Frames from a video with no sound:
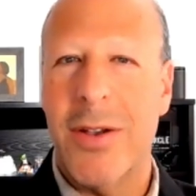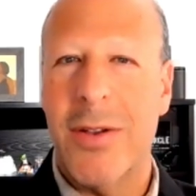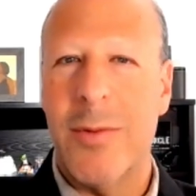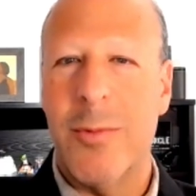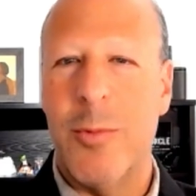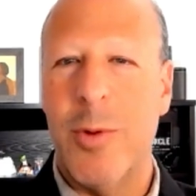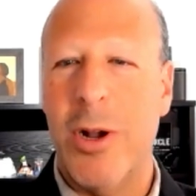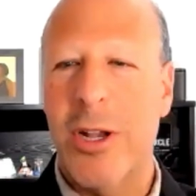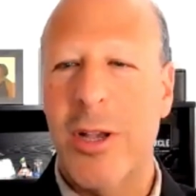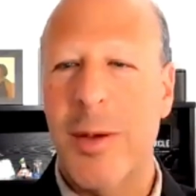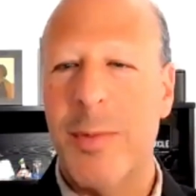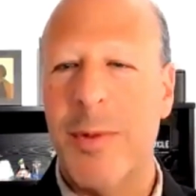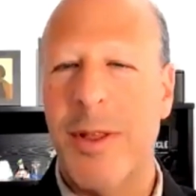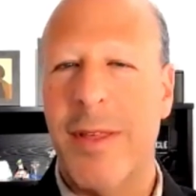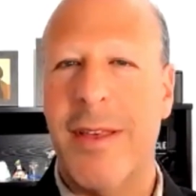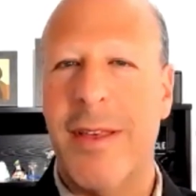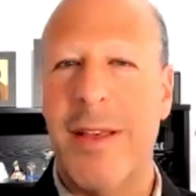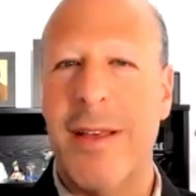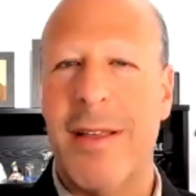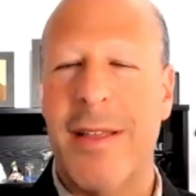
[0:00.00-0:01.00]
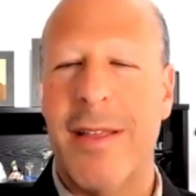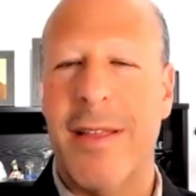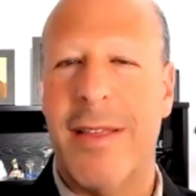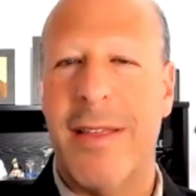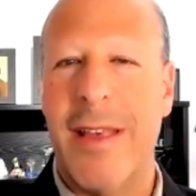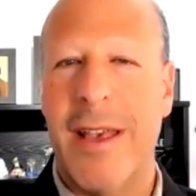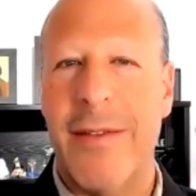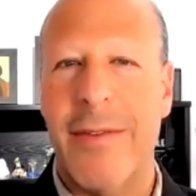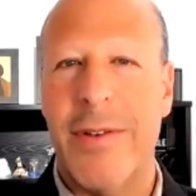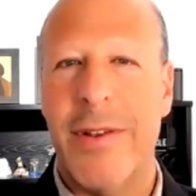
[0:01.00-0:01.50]
Welcome to Season
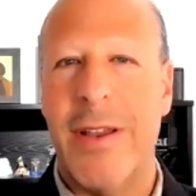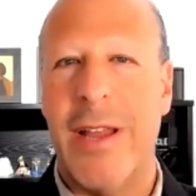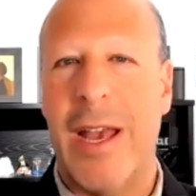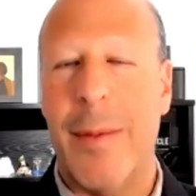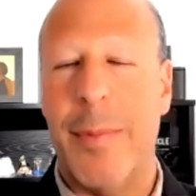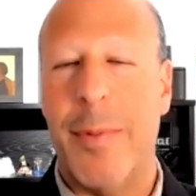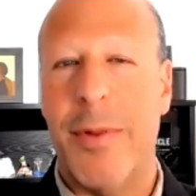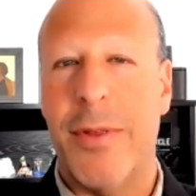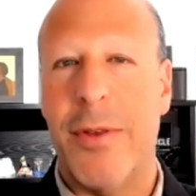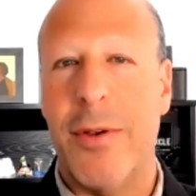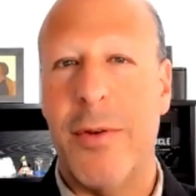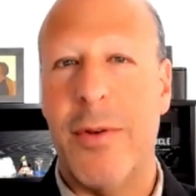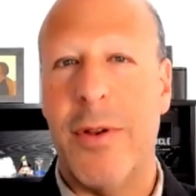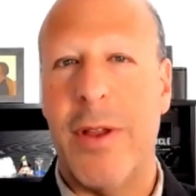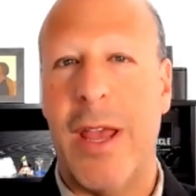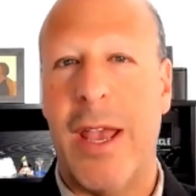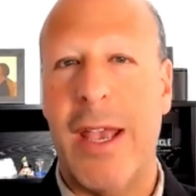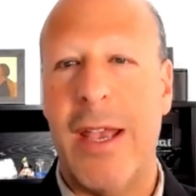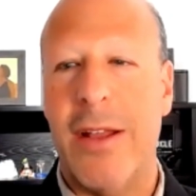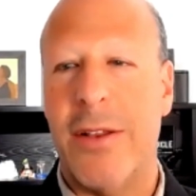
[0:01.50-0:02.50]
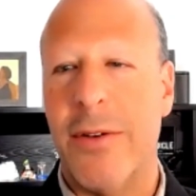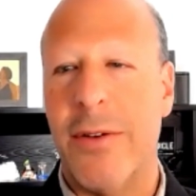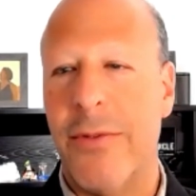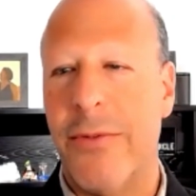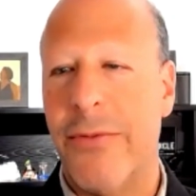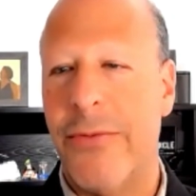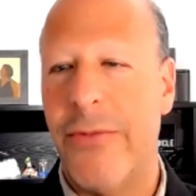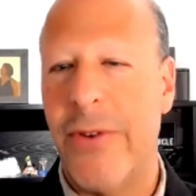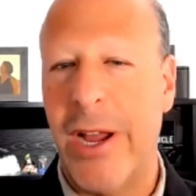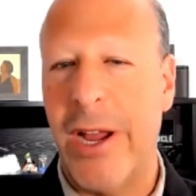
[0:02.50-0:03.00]
7, Episode 8 of
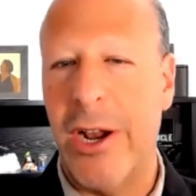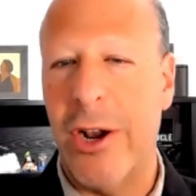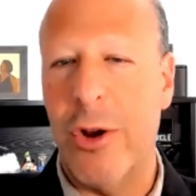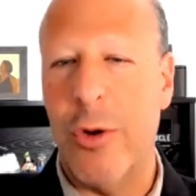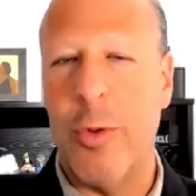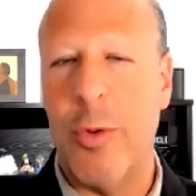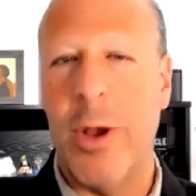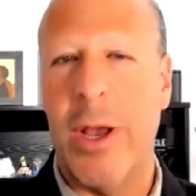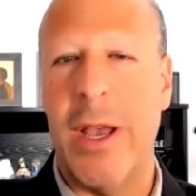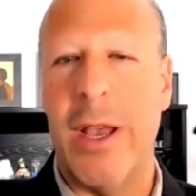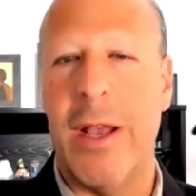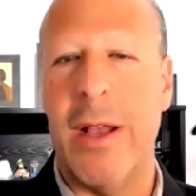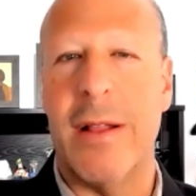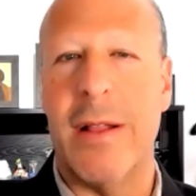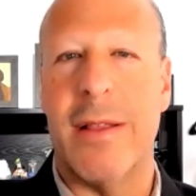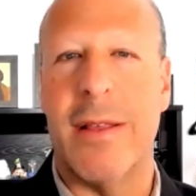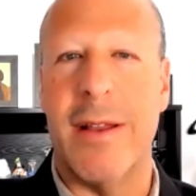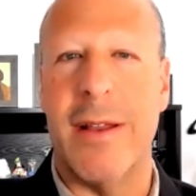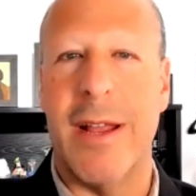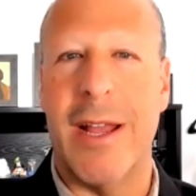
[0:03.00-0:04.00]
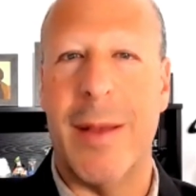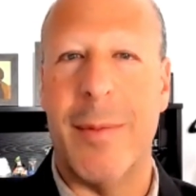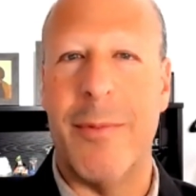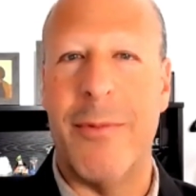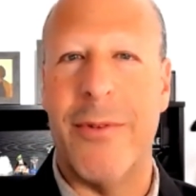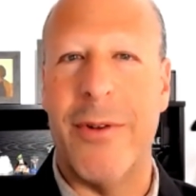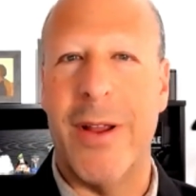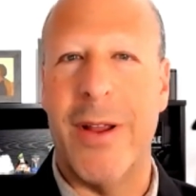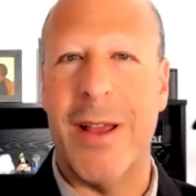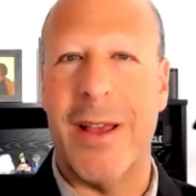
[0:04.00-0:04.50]
Fire Away. Today, I'm
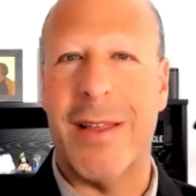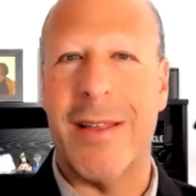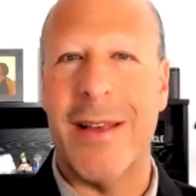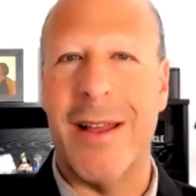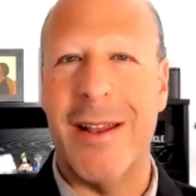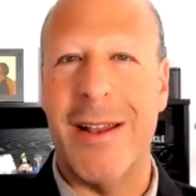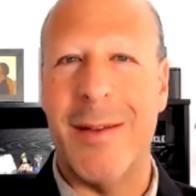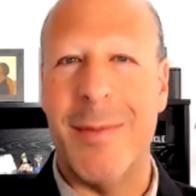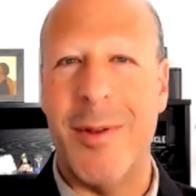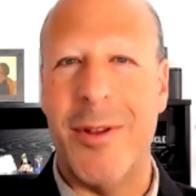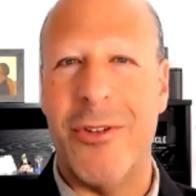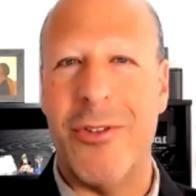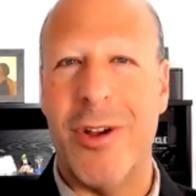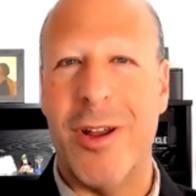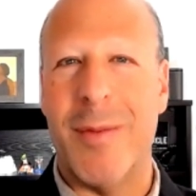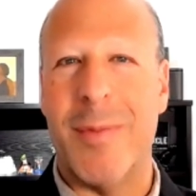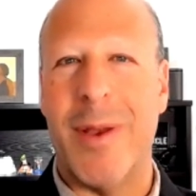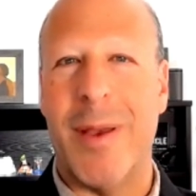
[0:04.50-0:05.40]
very excited to be joined by